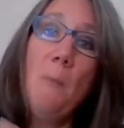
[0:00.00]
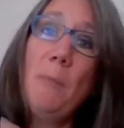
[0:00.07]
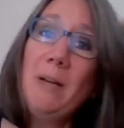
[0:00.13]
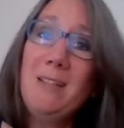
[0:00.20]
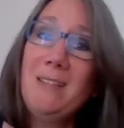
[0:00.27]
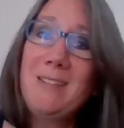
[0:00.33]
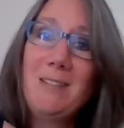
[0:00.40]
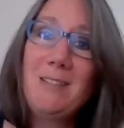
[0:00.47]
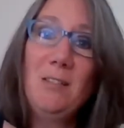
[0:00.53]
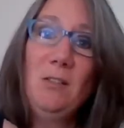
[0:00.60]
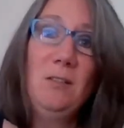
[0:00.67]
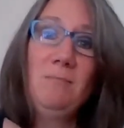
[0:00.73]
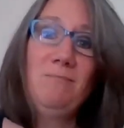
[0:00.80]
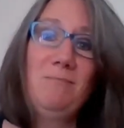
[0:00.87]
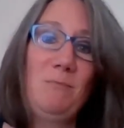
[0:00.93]
but it's
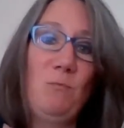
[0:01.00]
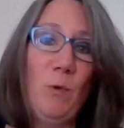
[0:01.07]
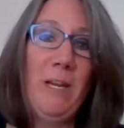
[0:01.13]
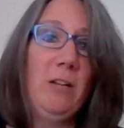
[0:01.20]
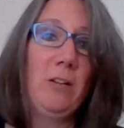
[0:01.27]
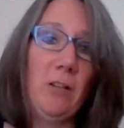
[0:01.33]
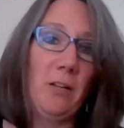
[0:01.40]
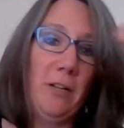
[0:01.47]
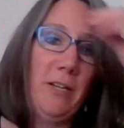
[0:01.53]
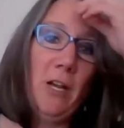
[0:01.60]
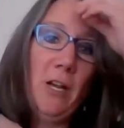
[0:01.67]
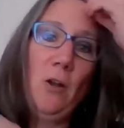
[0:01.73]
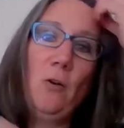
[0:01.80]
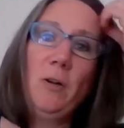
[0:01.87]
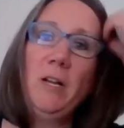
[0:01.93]
still weird,
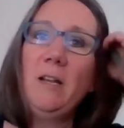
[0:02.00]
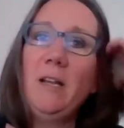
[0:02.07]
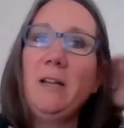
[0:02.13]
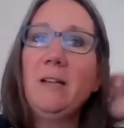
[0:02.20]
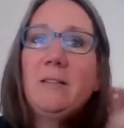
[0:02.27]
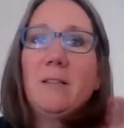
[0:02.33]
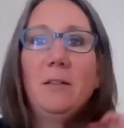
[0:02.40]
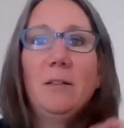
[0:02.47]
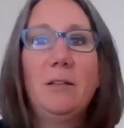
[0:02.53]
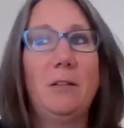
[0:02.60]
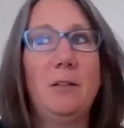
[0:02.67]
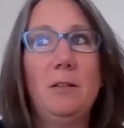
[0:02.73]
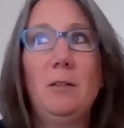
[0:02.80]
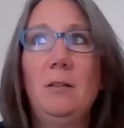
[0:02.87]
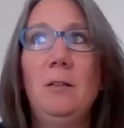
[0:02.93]
and it's a
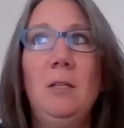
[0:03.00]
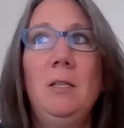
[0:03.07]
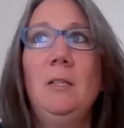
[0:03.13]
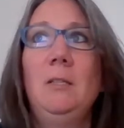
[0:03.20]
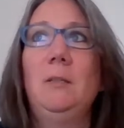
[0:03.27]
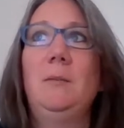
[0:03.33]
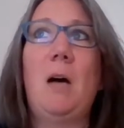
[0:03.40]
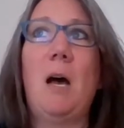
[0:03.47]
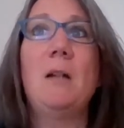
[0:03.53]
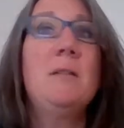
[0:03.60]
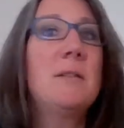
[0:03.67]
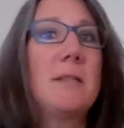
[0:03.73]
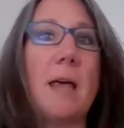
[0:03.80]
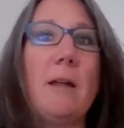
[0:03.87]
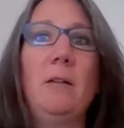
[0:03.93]
little
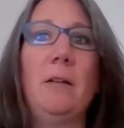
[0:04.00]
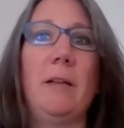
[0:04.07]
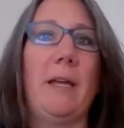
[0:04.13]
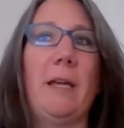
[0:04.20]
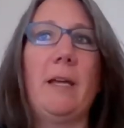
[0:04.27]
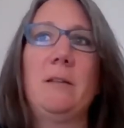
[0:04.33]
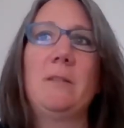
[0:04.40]
unsettling.